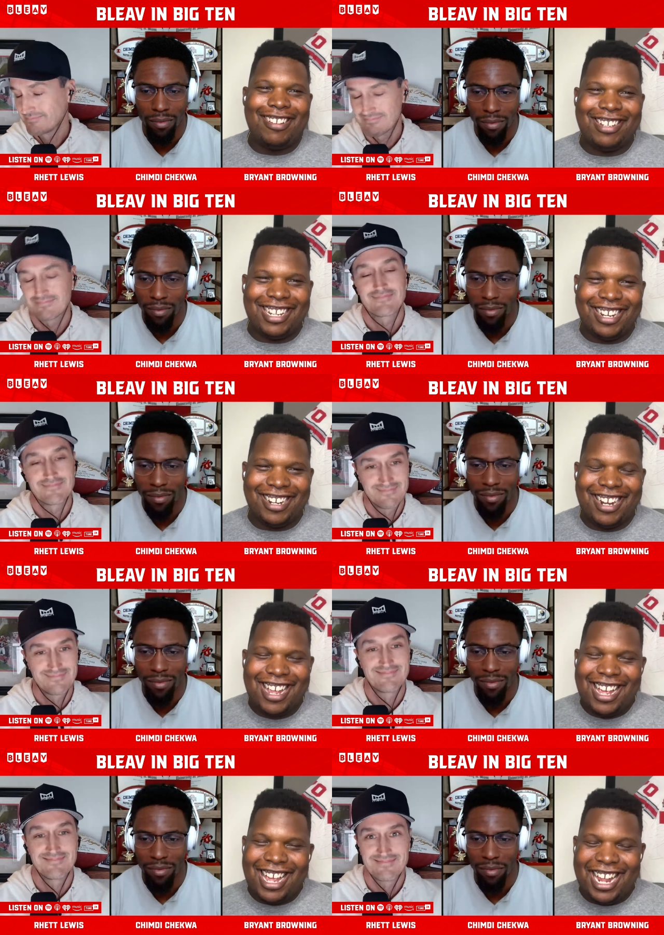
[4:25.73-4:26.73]
Speaker 1: out there
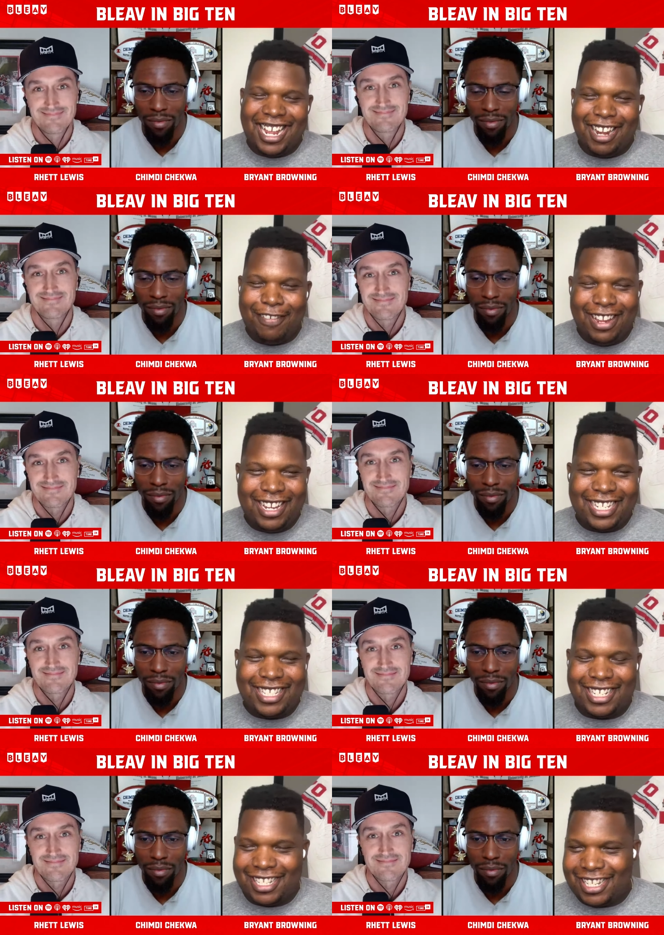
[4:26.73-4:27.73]
and if he gets
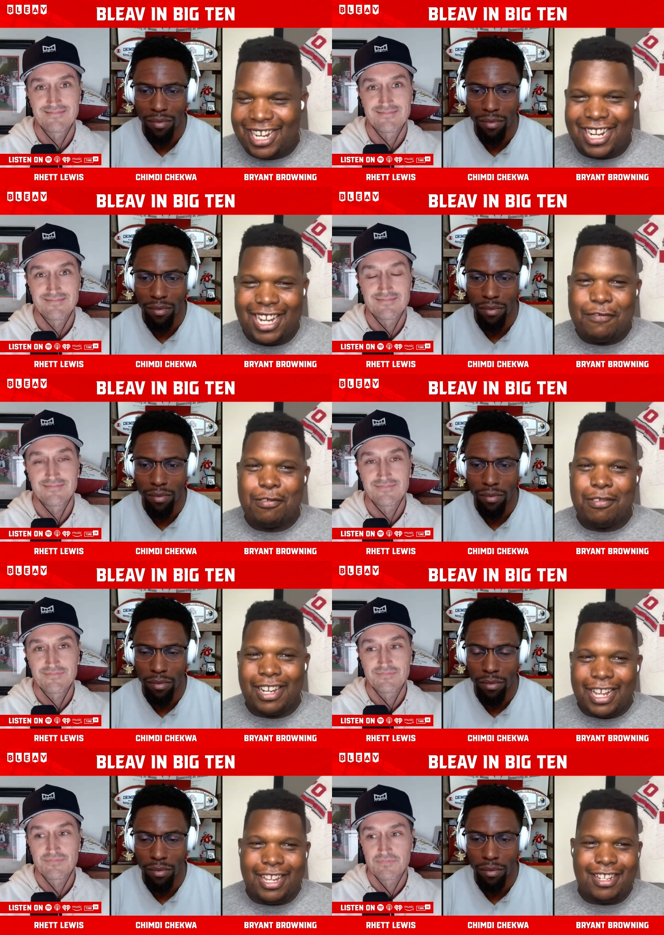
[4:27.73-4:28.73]
to the second level
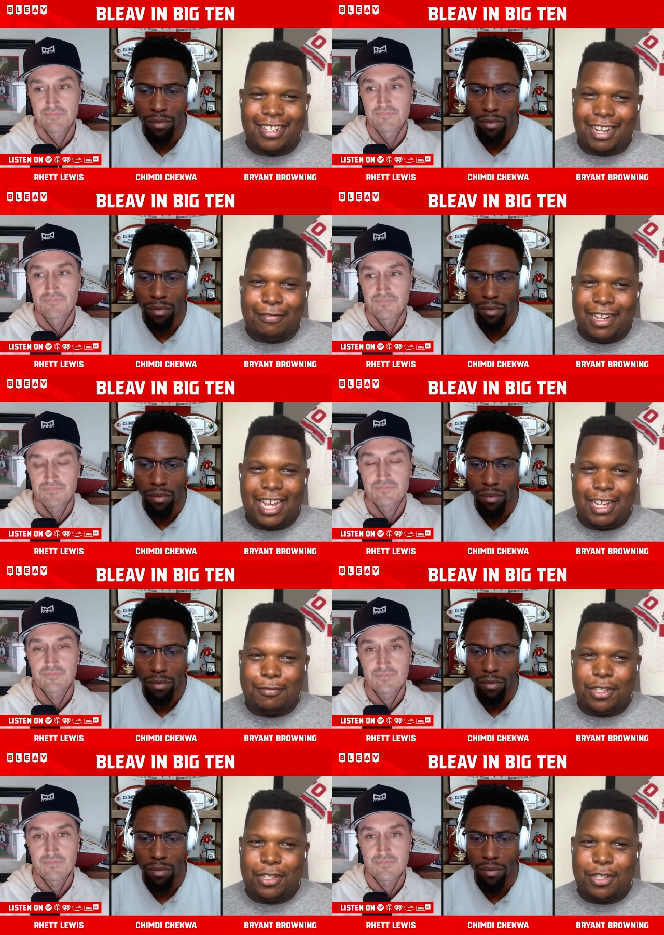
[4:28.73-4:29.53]
clean like we got him